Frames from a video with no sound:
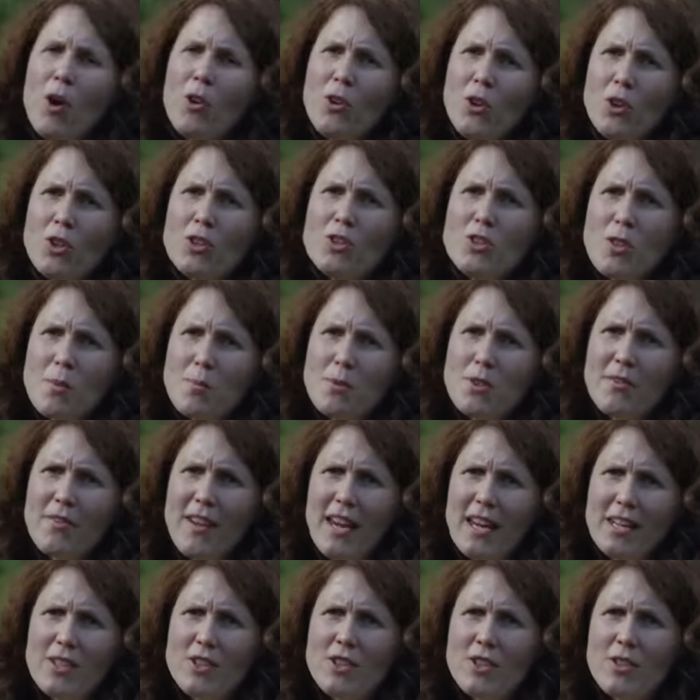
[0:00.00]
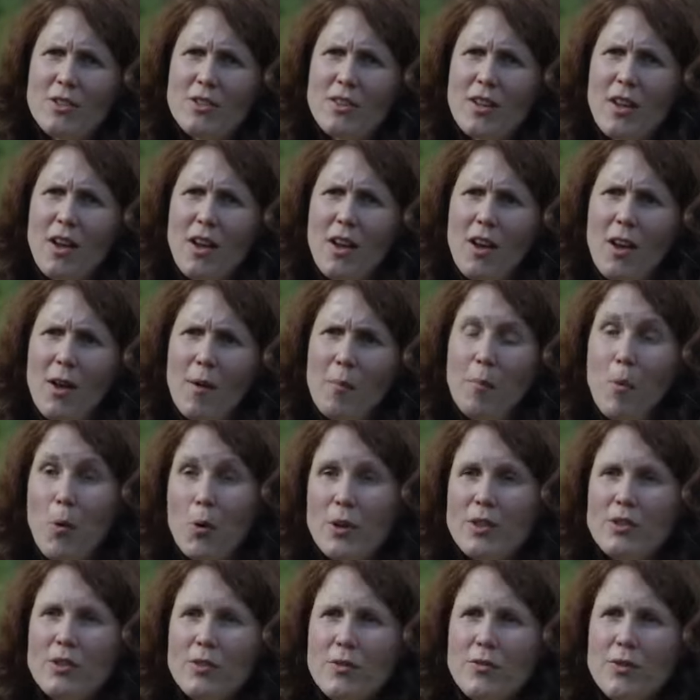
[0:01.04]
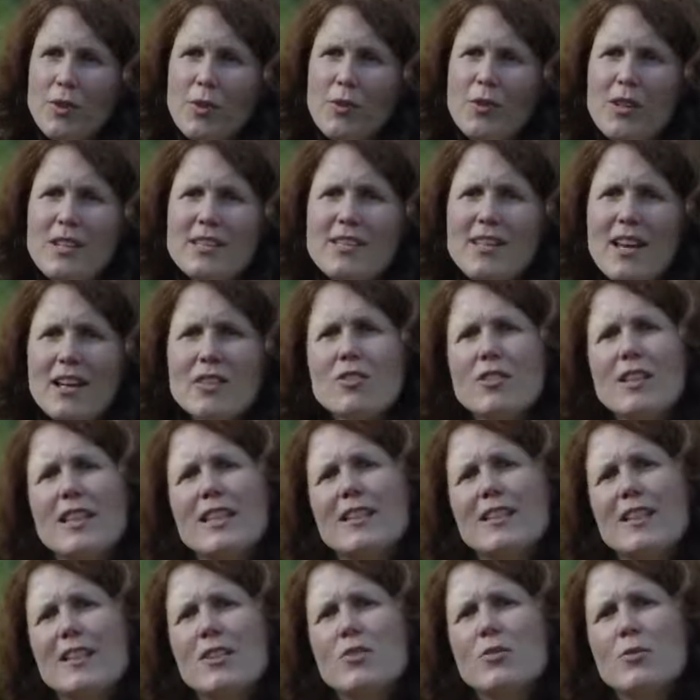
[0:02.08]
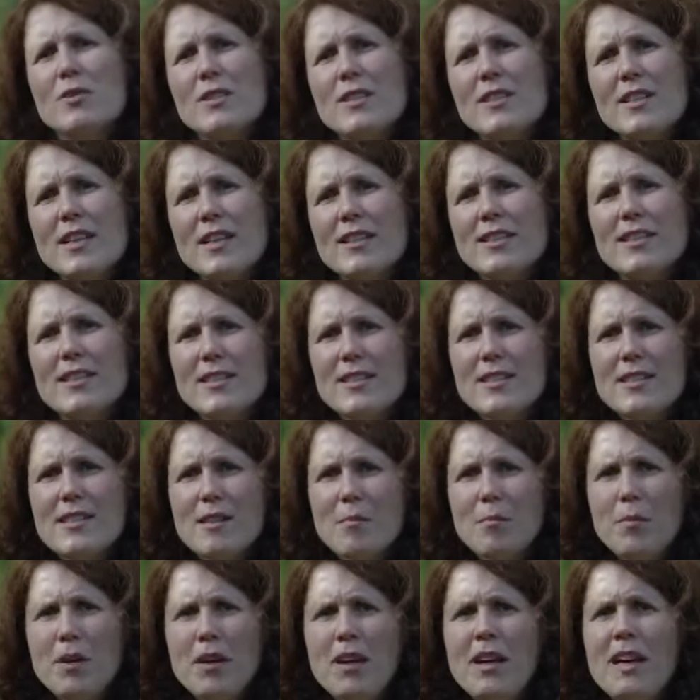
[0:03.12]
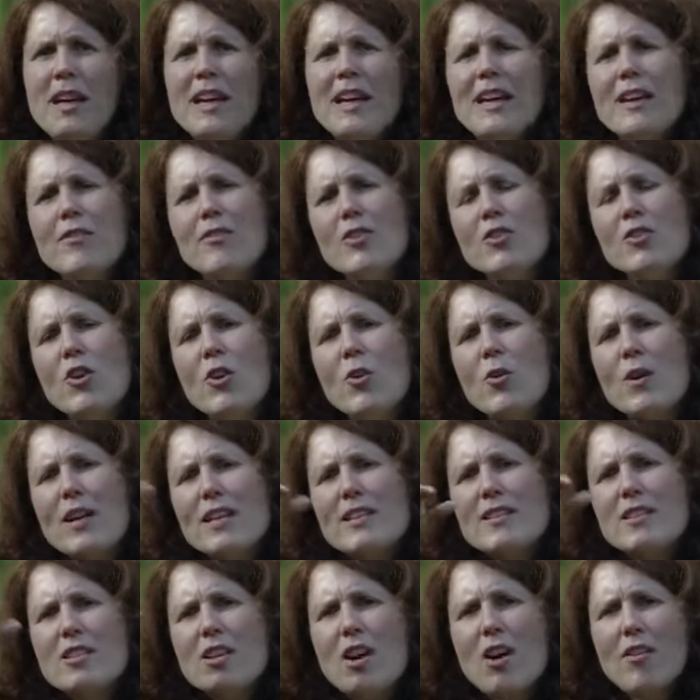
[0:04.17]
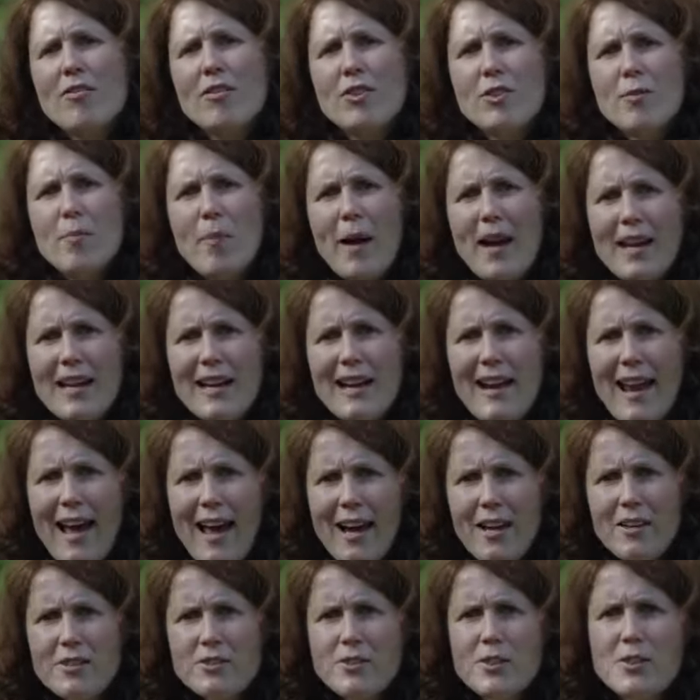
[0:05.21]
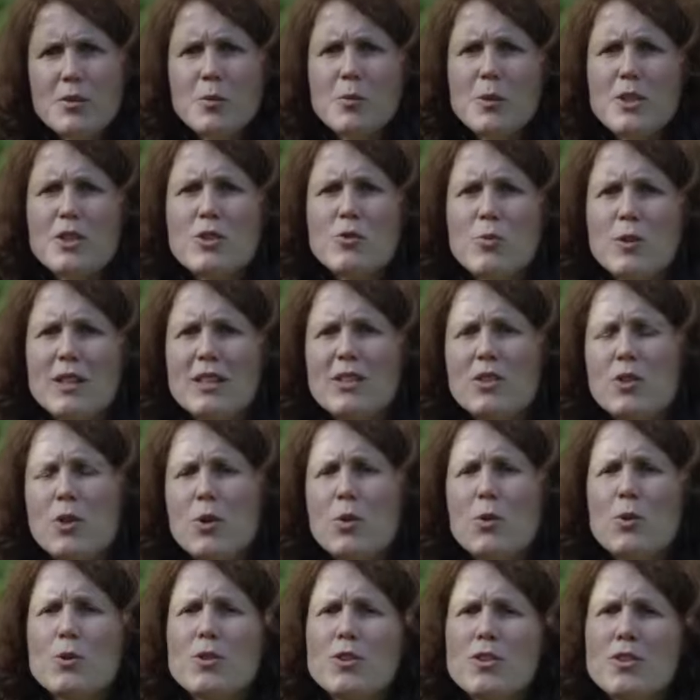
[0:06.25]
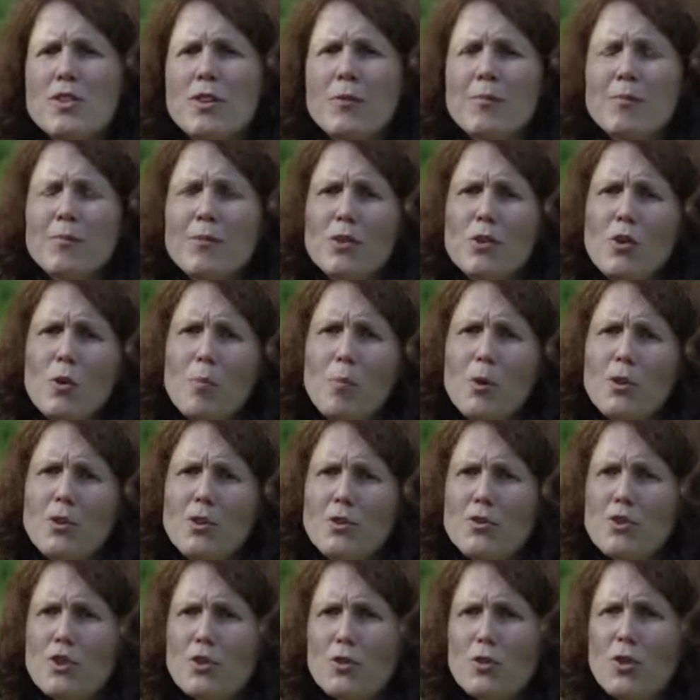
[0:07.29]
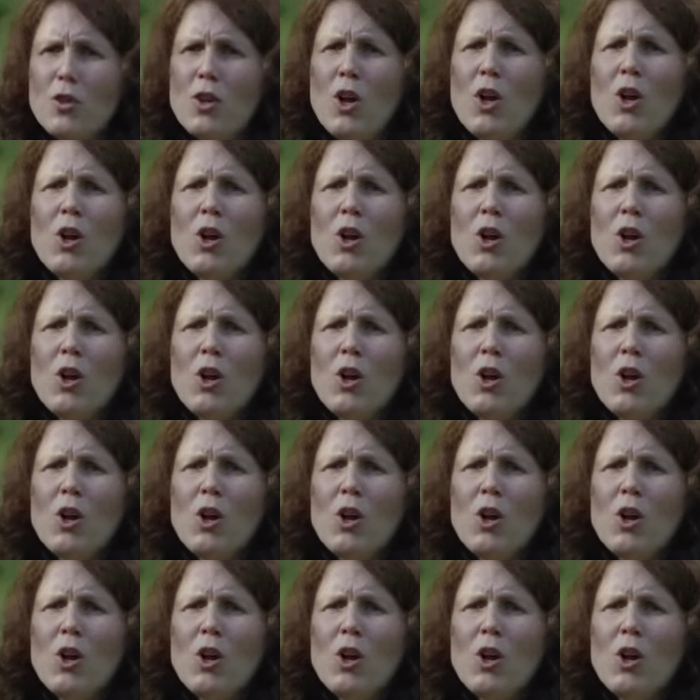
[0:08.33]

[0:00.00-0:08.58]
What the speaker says: an Earth observation point of view, it's actually an interesting system. Even though it's covered by cloud, which reduce the potential